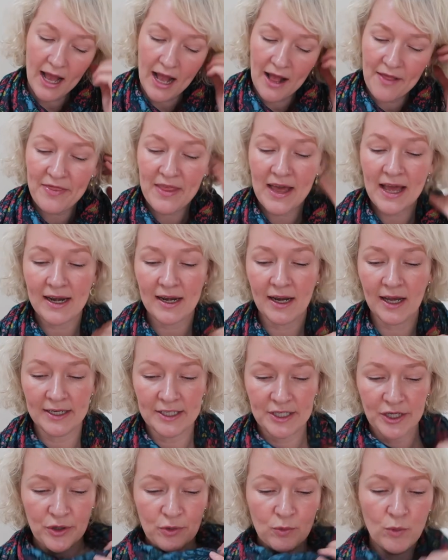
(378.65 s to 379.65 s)
And then
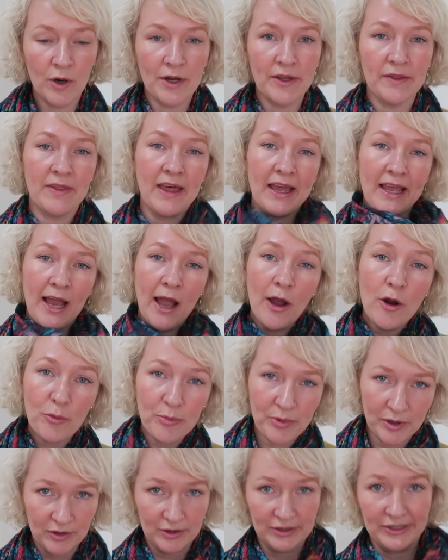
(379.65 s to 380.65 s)
I do what they
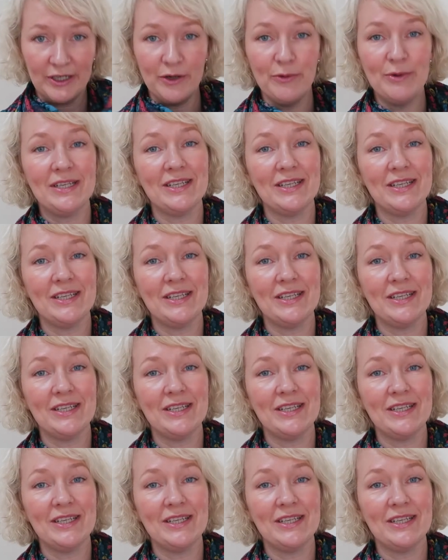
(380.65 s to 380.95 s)
hope you'll do,